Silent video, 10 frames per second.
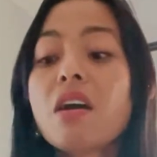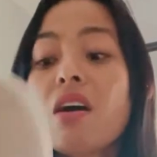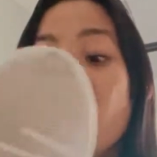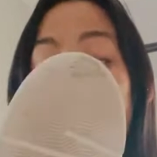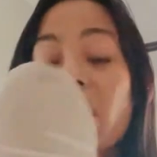
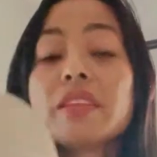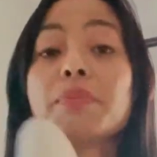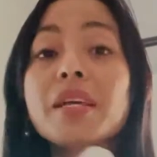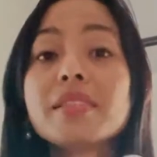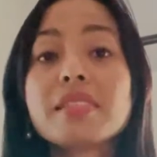On the
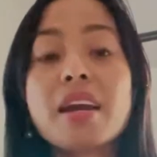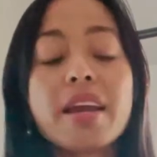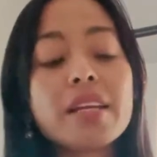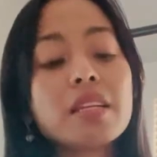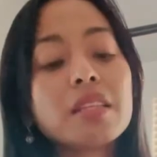plus
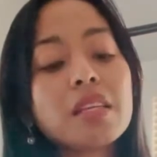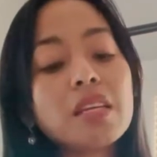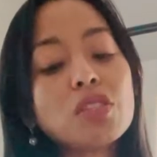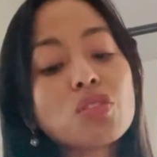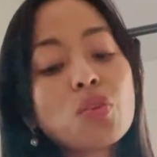side, the
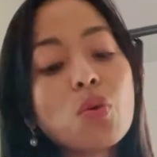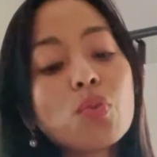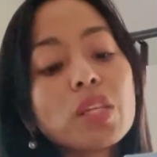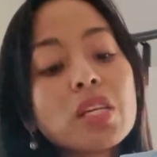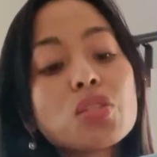
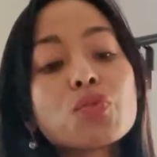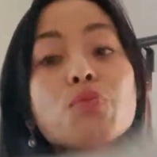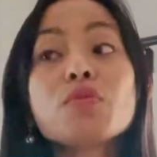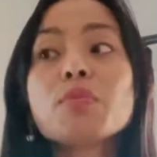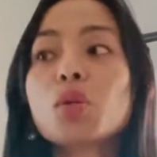insole is
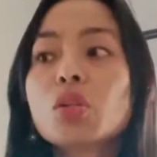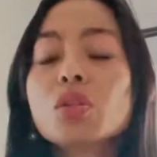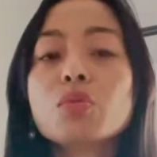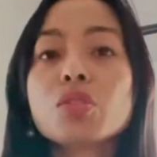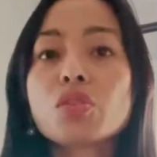removable,
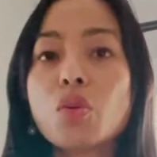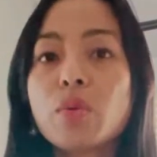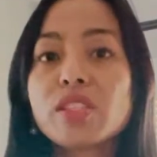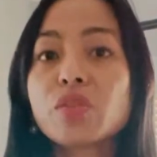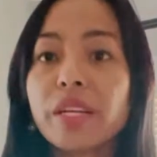which is
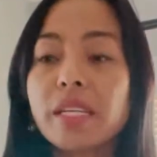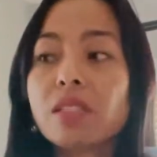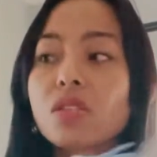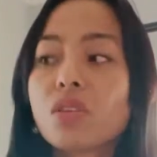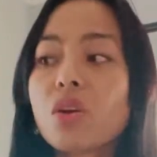always
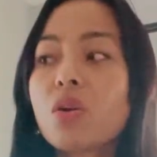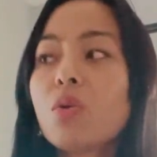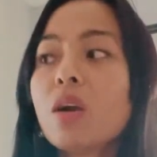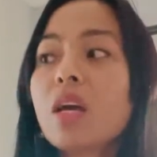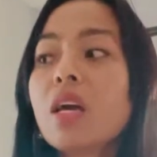great.
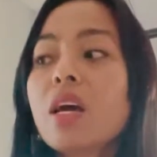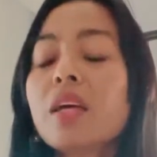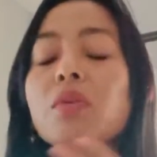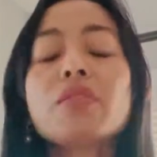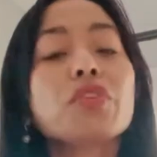So
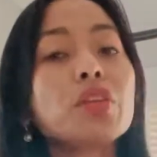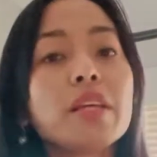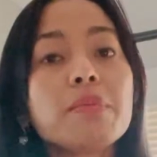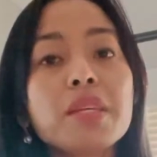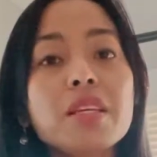if you're
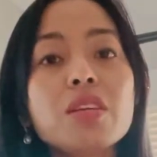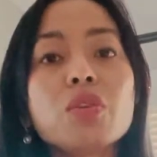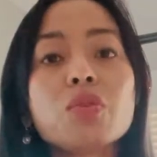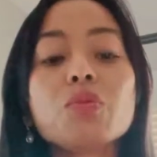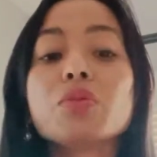like me,
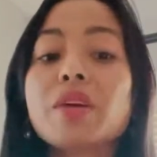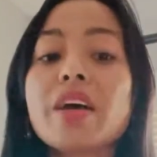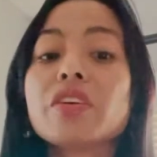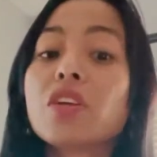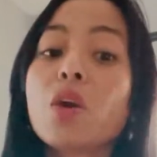who would
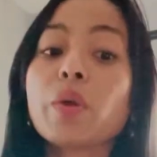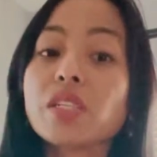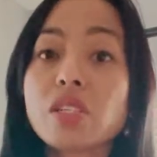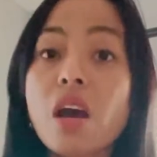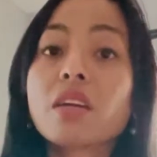rather not
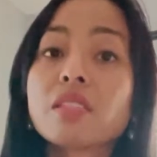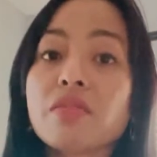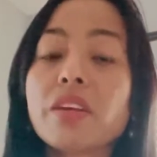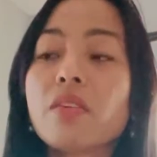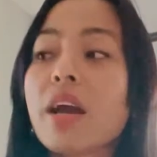wear socks
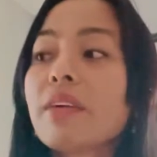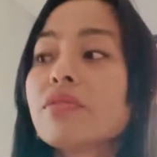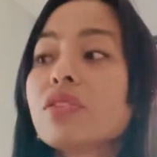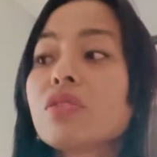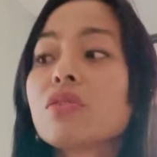if I don't
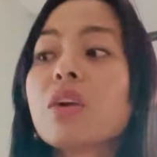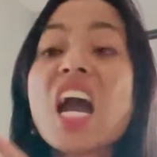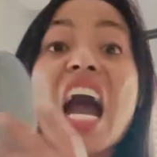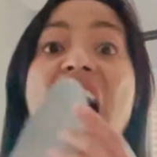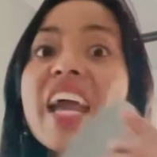have to,
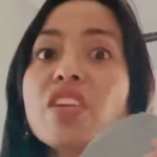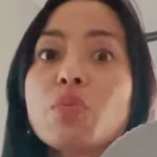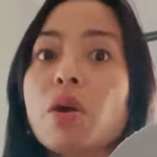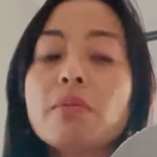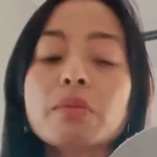I had no
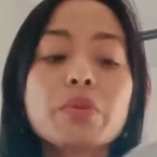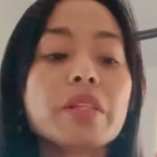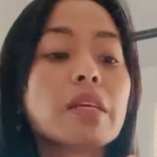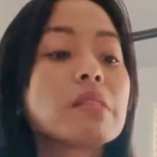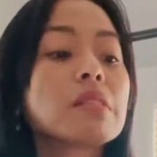problem with
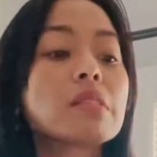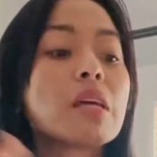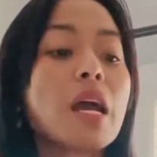this.